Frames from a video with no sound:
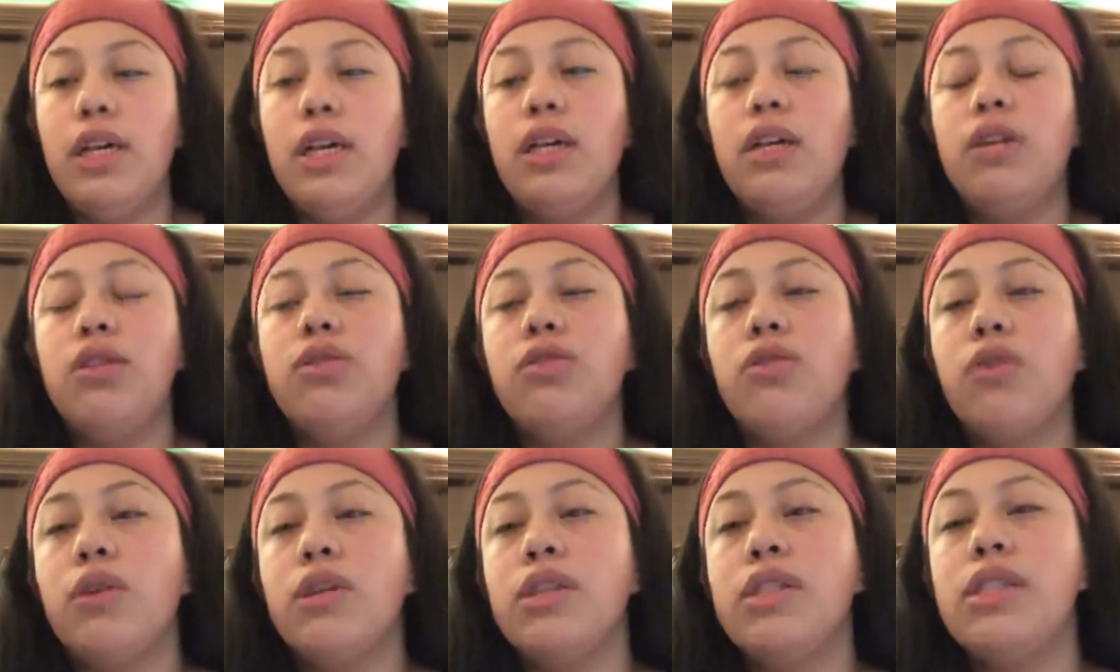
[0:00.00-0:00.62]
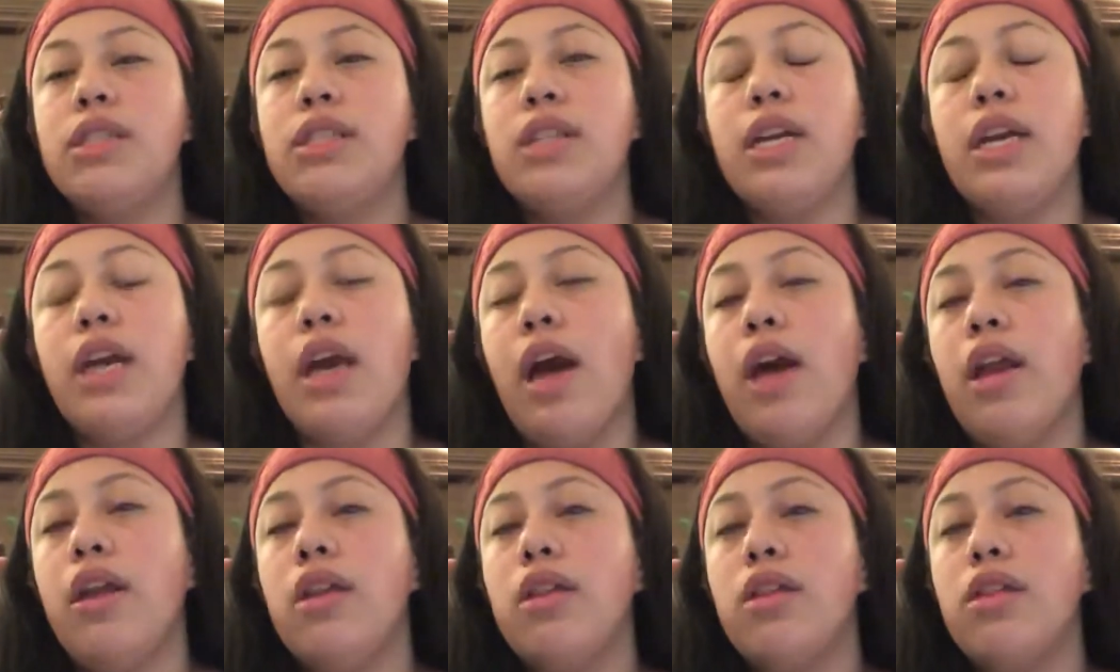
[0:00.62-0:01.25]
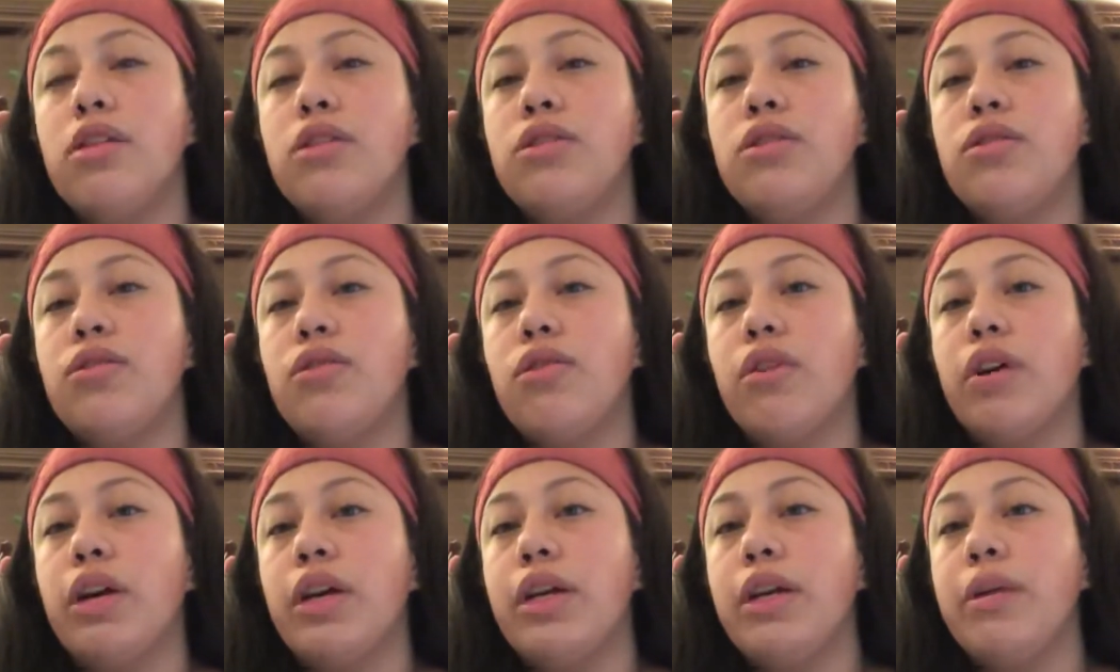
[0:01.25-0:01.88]
Towards the end of the
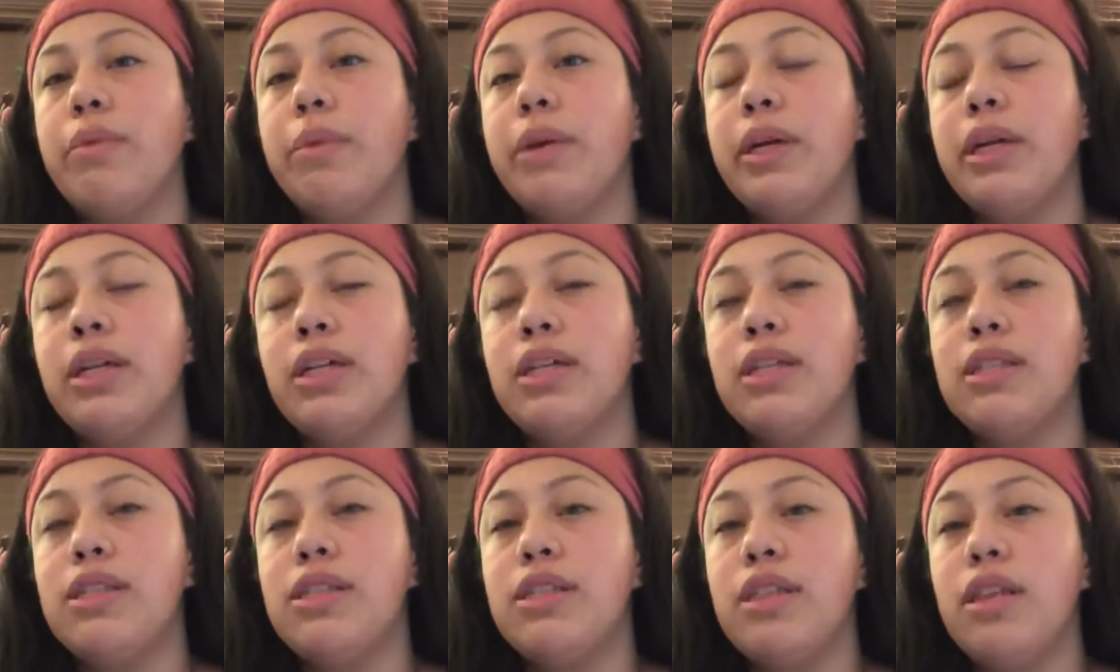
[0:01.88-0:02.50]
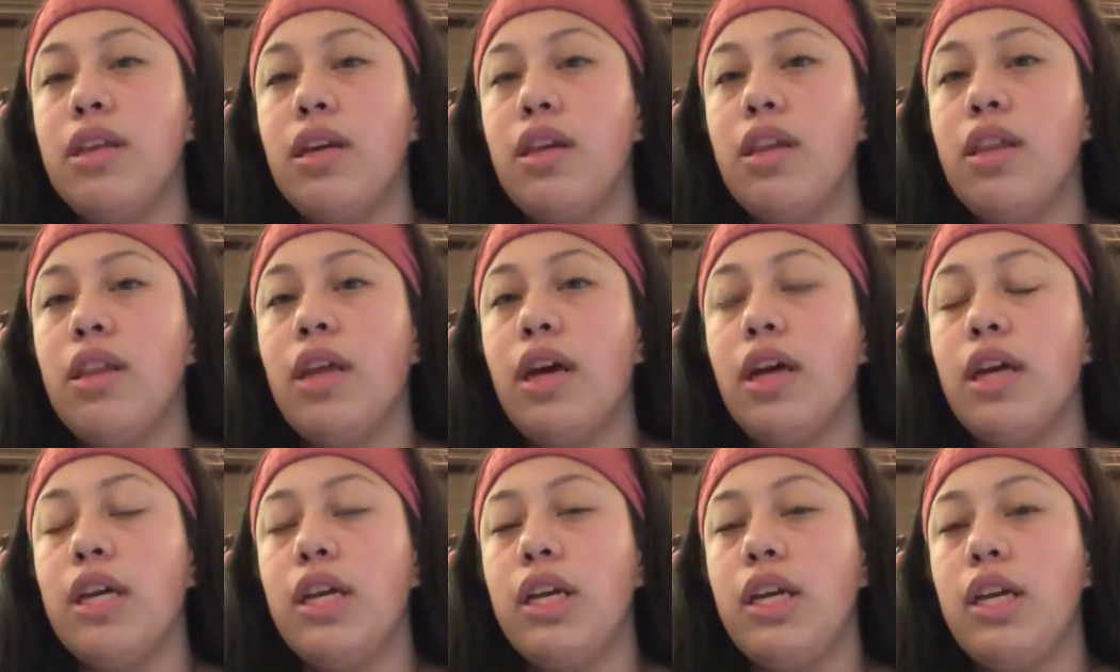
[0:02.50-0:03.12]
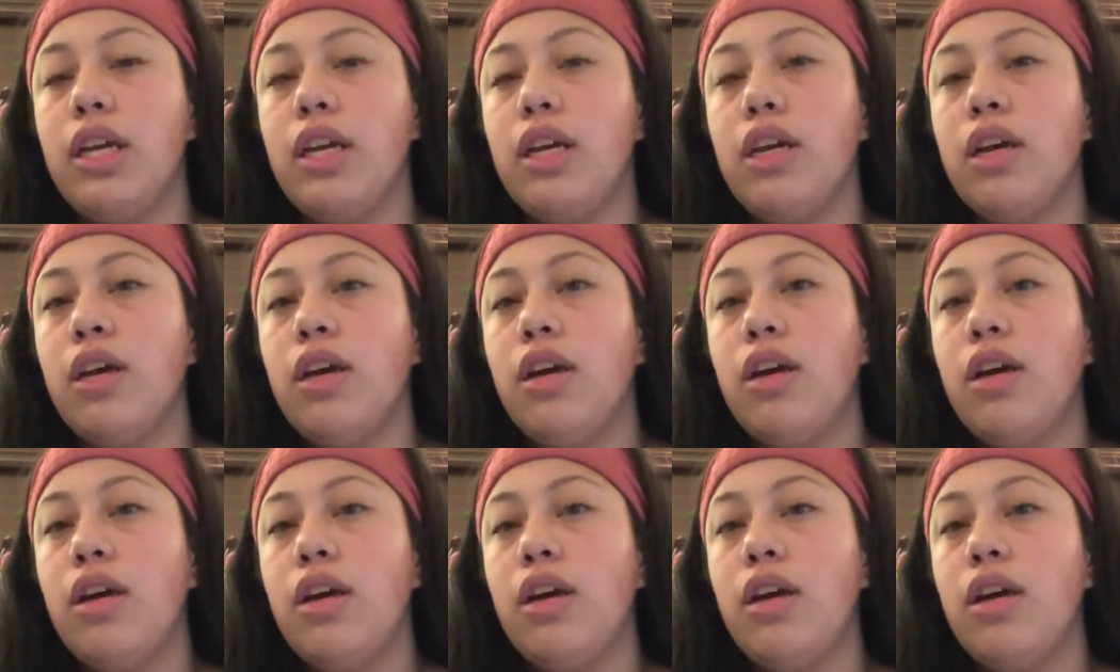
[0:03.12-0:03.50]
story, we could see that he